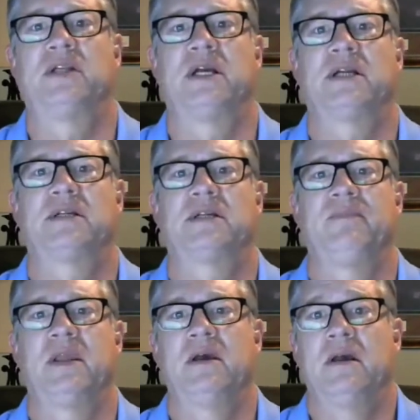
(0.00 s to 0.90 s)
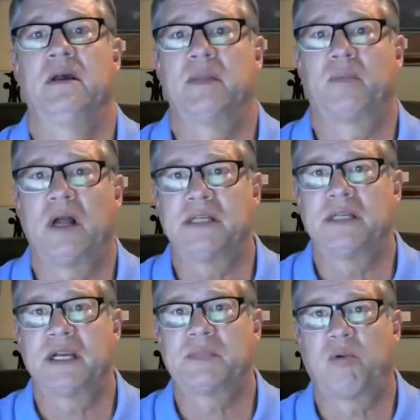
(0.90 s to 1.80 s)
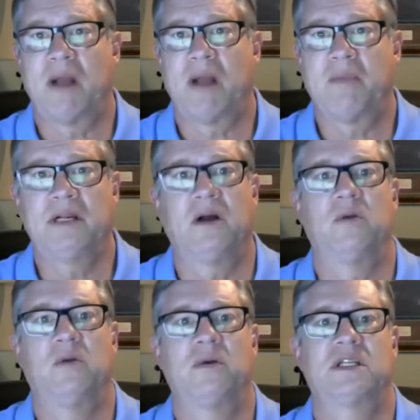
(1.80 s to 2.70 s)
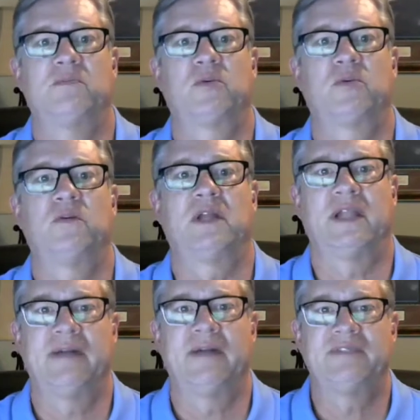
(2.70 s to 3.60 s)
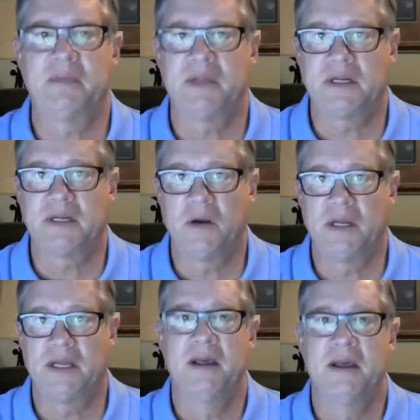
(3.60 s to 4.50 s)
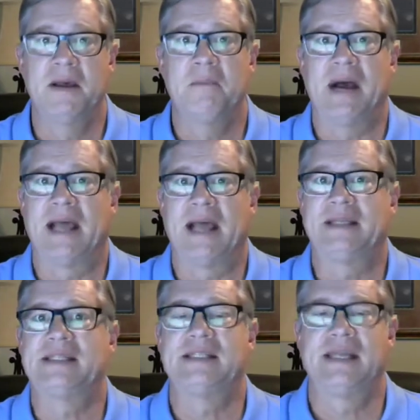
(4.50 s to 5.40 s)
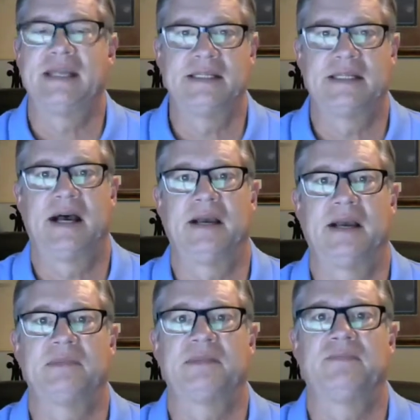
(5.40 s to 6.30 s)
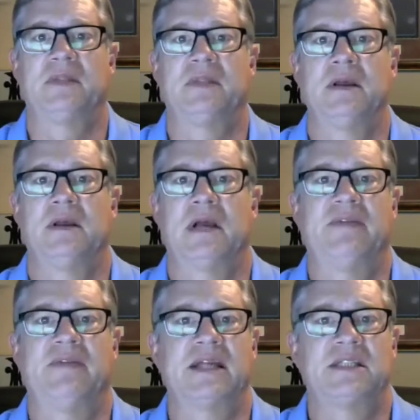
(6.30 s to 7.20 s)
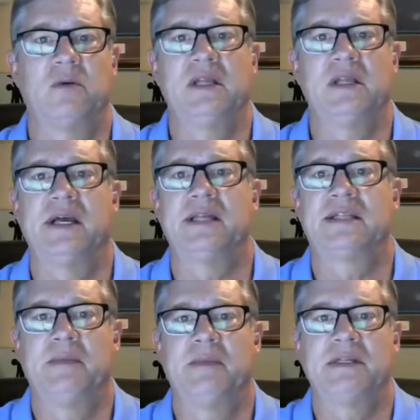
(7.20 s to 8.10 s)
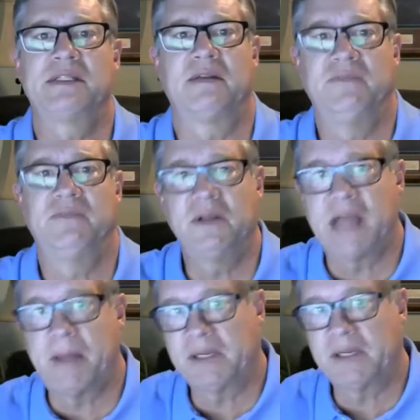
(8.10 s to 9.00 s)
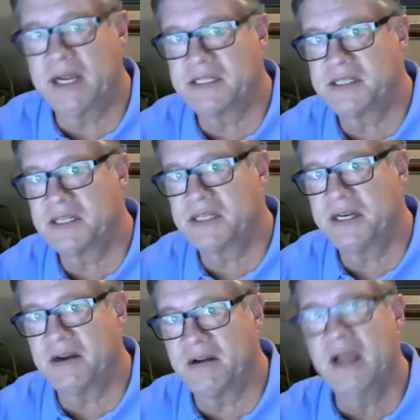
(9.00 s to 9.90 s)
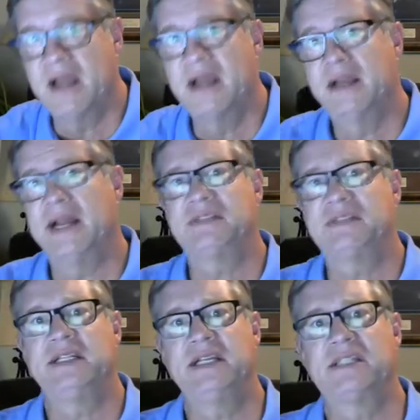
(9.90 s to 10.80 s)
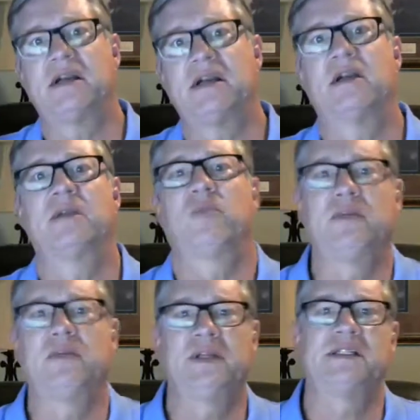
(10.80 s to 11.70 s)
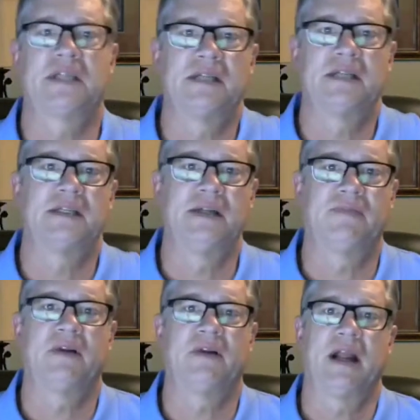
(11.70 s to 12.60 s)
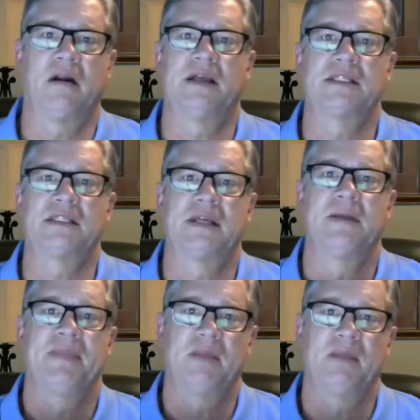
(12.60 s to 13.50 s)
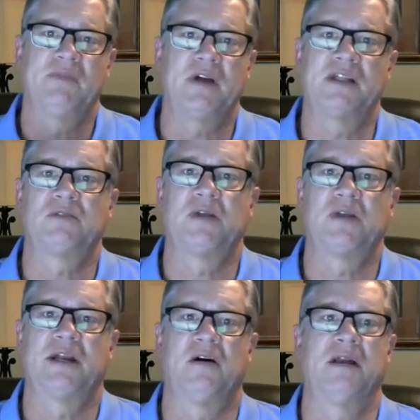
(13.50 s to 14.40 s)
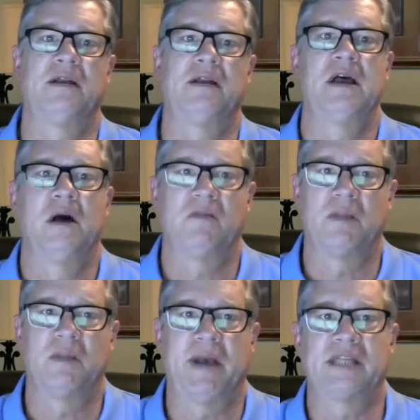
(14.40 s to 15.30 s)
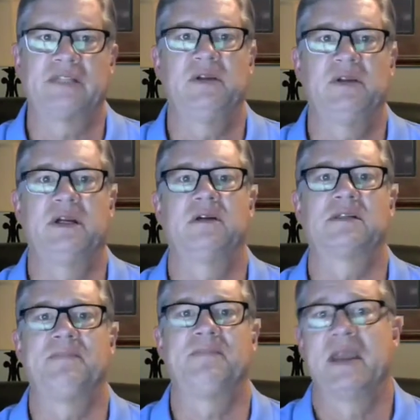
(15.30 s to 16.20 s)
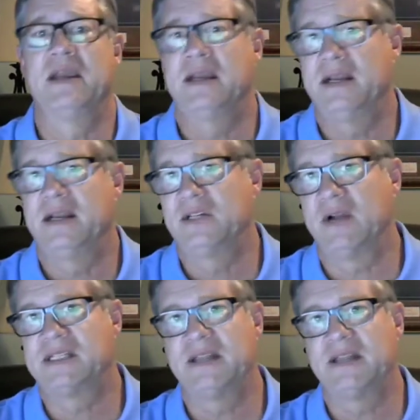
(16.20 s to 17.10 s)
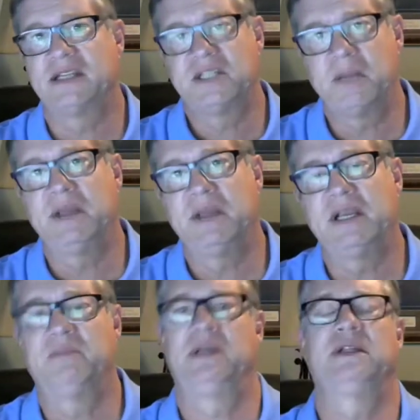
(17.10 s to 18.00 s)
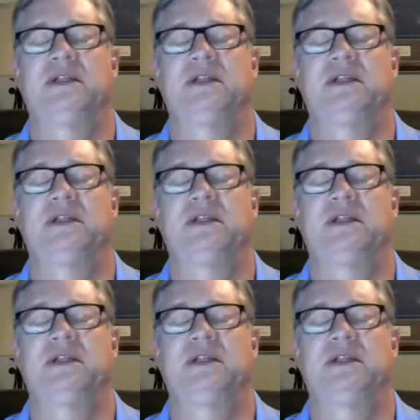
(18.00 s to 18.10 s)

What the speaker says: Project. The project's primary goal was to improve the lifetime of the coating by at least 10 times. I've asked Tony Lentz, chemist and field applications engineer at FCT Solder, to briefly discuss the different areas that we've concentrated on over the past few years in addressing this chipping and